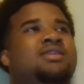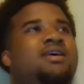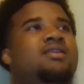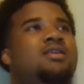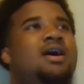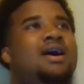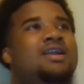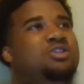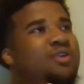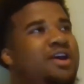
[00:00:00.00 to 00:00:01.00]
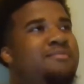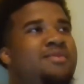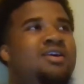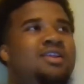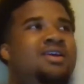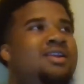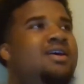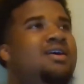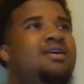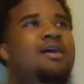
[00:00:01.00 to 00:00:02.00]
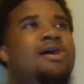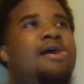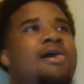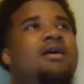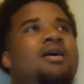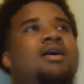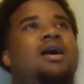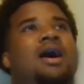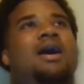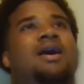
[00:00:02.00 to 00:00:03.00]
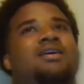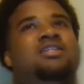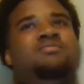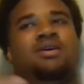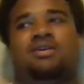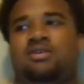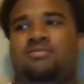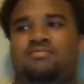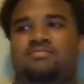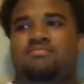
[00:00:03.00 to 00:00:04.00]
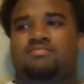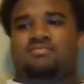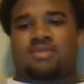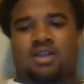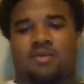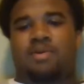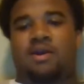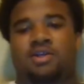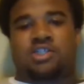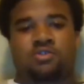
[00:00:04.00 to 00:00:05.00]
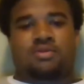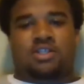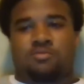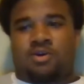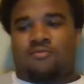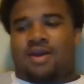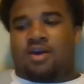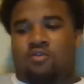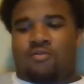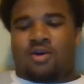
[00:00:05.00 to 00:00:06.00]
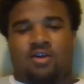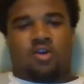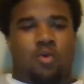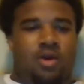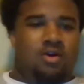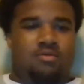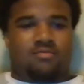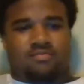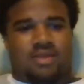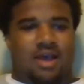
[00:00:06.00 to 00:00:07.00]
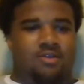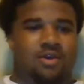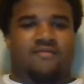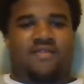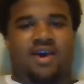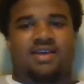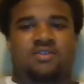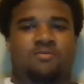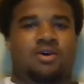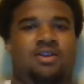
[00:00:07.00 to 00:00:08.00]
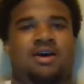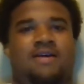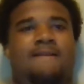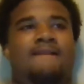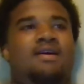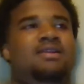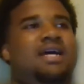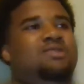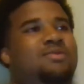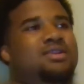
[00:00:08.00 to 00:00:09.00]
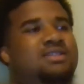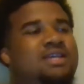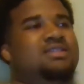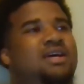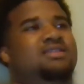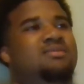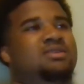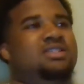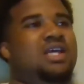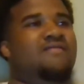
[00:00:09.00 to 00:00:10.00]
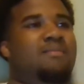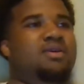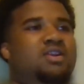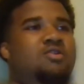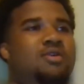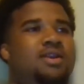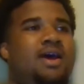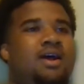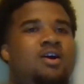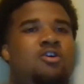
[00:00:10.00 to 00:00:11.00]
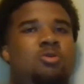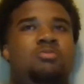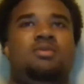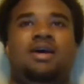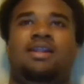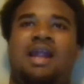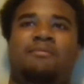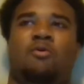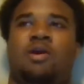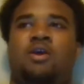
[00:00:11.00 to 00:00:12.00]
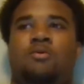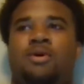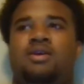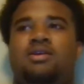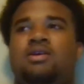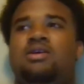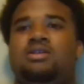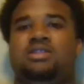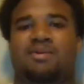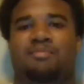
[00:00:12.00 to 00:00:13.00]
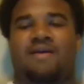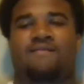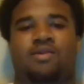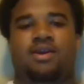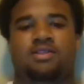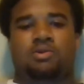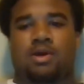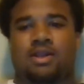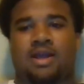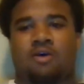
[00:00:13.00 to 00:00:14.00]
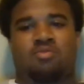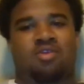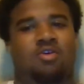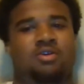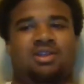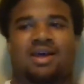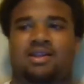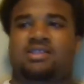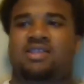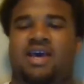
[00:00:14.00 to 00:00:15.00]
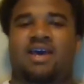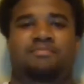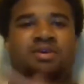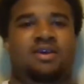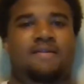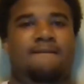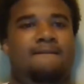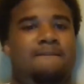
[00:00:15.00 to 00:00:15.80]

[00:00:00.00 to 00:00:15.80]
set. I got a treadmill in there. I got this um, the little parachute that you put around, you run on, or working on how you get fast and whatnot. That's what that's like some of the stuff I've been doing at home, and then I've been working with some of my friends and whatnot. We've been going to like the sand pit